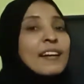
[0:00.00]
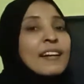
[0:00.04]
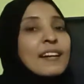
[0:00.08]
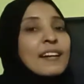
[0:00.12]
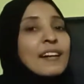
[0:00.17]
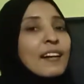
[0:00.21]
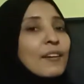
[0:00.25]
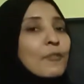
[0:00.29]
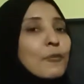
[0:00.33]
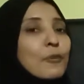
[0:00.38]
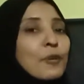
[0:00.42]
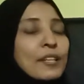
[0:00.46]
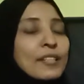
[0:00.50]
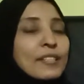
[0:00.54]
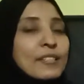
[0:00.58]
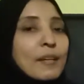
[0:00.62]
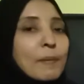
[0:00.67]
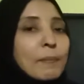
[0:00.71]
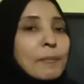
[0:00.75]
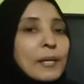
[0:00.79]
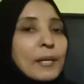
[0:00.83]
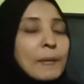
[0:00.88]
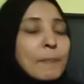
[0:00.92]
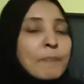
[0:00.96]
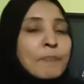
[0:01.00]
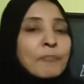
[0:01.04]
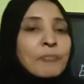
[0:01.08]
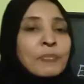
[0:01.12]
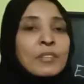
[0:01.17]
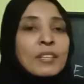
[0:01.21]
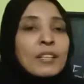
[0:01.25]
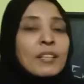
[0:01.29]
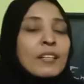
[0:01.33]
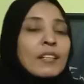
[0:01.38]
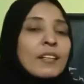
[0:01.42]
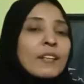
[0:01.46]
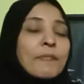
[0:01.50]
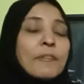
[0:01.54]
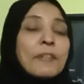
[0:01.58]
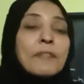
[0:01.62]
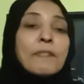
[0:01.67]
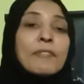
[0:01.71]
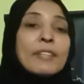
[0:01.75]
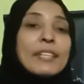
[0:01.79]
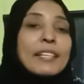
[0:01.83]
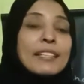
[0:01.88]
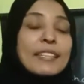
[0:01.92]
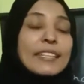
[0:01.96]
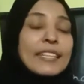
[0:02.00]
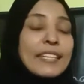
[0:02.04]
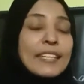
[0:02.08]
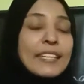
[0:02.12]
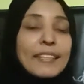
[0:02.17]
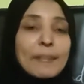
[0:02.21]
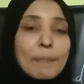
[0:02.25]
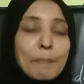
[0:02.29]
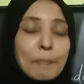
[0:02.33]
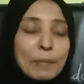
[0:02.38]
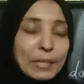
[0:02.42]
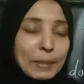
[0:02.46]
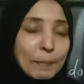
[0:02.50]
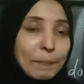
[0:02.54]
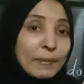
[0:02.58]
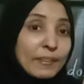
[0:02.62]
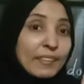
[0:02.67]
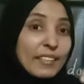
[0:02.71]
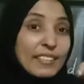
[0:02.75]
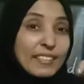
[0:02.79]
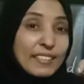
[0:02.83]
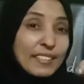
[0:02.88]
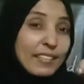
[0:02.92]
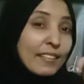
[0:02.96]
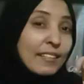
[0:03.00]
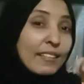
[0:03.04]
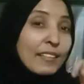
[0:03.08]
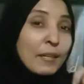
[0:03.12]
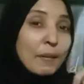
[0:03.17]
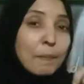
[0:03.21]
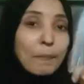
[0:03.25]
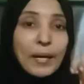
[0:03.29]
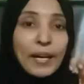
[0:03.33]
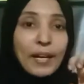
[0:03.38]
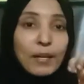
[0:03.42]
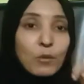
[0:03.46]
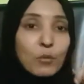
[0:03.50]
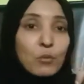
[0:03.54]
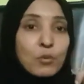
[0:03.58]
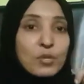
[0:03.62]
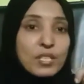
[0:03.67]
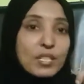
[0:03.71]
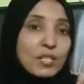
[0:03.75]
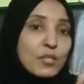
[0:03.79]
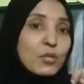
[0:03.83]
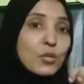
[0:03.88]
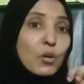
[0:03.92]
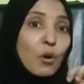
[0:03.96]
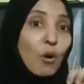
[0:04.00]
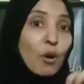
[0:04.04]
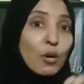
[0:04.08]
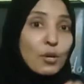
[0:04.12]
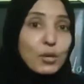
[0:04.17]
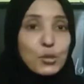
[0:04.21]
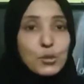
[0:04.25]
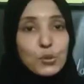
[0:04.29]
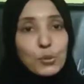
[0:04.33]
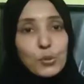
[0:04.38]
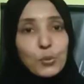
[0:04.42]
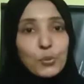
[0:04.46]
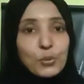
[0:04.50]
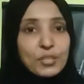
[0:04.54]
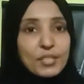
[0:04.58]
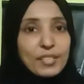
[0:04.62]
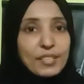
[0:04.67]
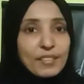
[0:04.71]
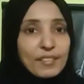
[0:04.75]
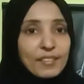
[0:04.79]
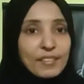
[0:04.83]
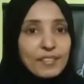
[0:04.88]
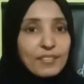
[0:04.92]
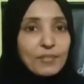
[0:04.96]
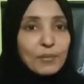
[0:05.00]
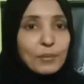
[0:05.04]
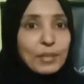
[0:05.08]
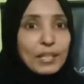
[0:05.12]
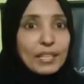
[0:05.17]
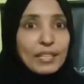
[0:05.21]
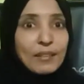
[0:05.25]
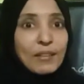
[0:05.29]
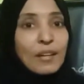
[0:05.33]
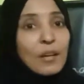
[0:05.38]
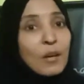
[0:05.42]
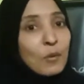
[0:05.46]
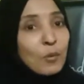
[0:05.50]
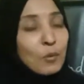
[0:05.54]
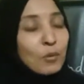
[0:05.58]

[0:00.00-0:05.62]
For example, when we are keeping the tender mangoes in salt solution. Okay.